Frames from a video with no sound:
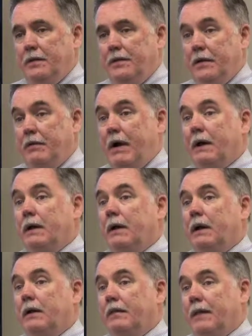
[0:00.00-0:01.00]

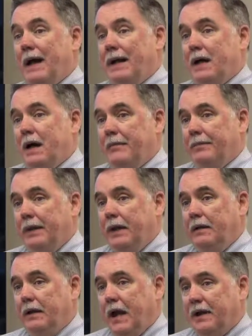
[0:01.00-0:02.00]
theoretically that
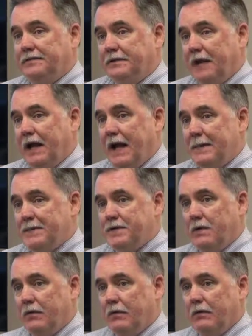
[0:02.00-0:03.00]
company has to
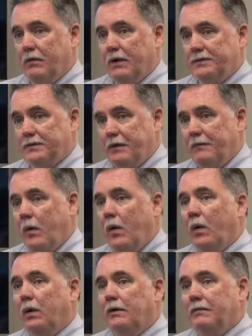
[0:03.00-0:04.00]
capture the risk of
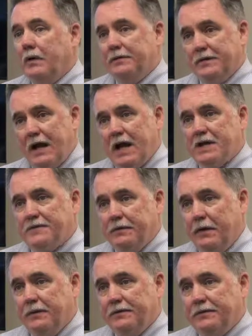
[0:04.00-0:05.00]
all of those cash
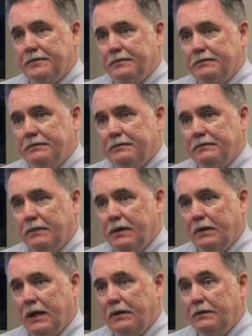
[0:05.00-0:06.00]
flows.
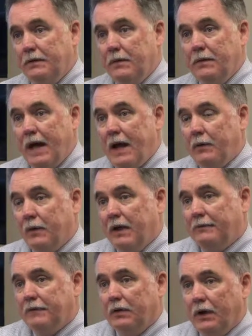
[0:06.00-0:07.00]
Okay, to do that, we
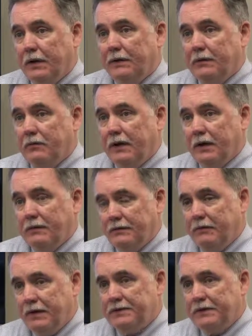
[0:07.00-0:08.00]
have to look at the
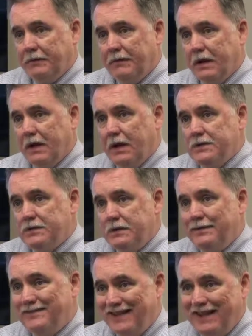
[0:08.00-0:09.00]
risk of the
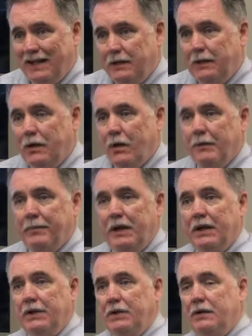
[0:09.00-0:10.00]
countries in the
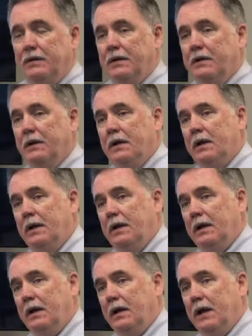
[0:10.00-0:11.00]
European Union,
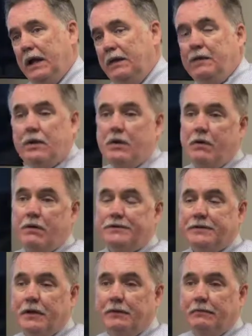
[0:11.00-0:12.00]
in the
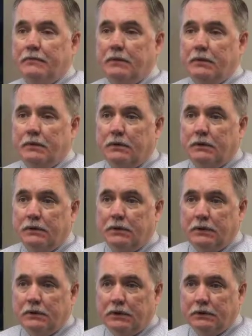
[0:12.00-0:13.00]
Eurozone,
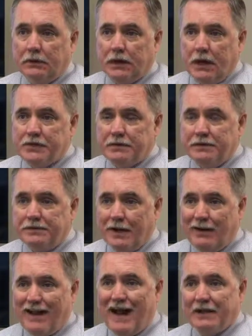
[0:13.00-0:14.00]
countries that
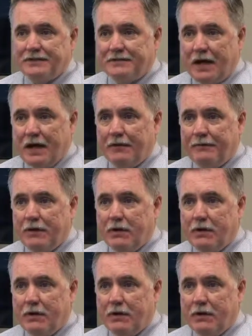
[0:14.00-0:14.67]
are outside of the